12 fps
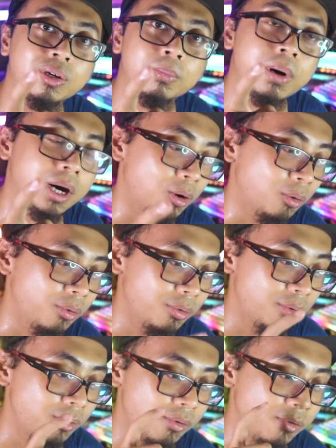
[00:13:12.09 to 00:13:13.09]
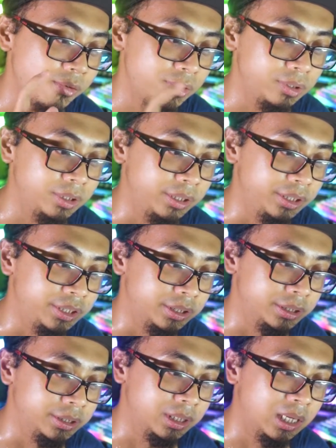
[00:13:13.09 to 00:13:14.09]
about
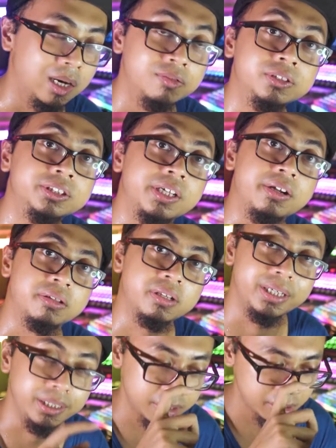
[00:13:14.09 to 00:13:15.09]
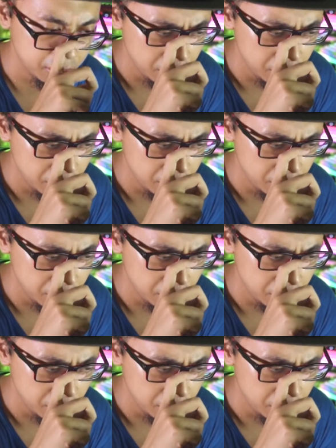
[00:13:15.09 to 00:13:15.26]
the covers at the sides.